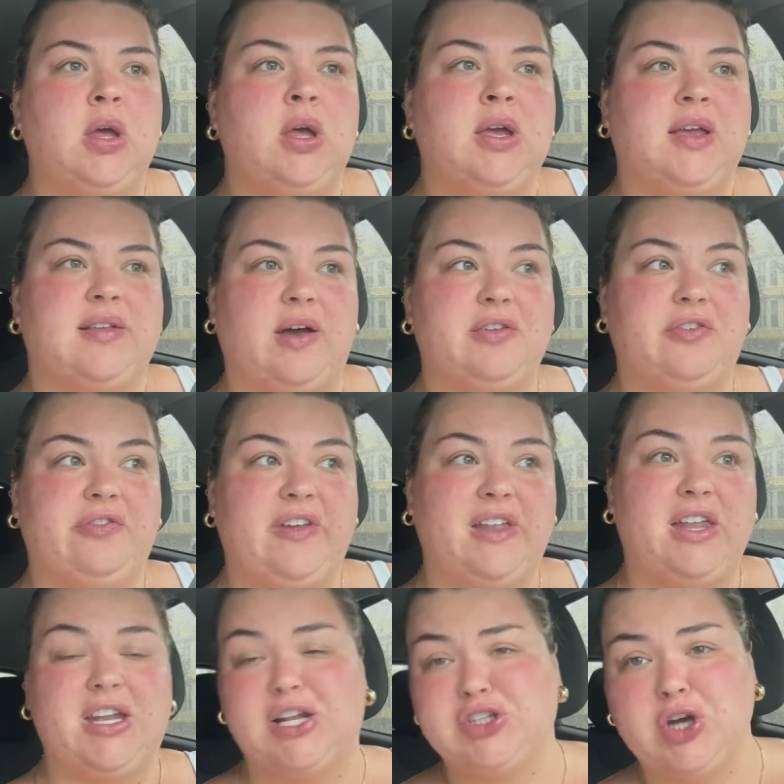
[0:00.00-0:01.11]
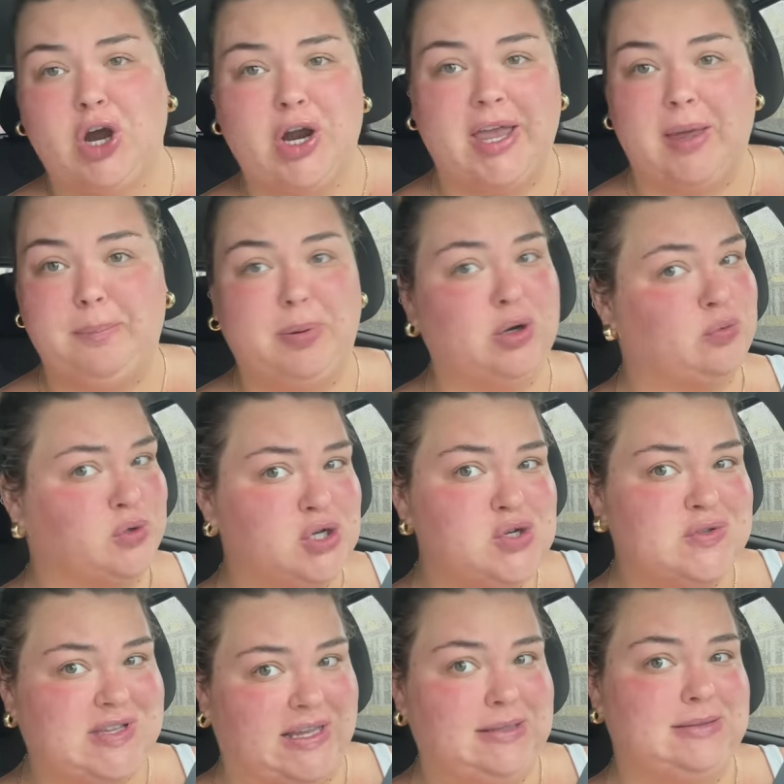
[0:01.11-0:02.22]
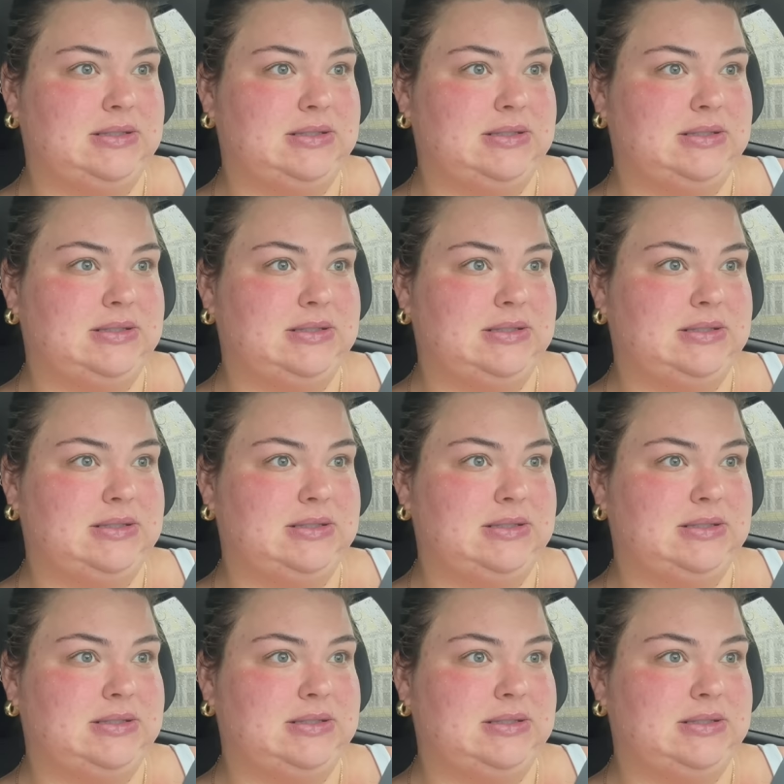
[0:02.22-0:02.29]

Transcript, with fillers: Cause I was feeling a Target perusing,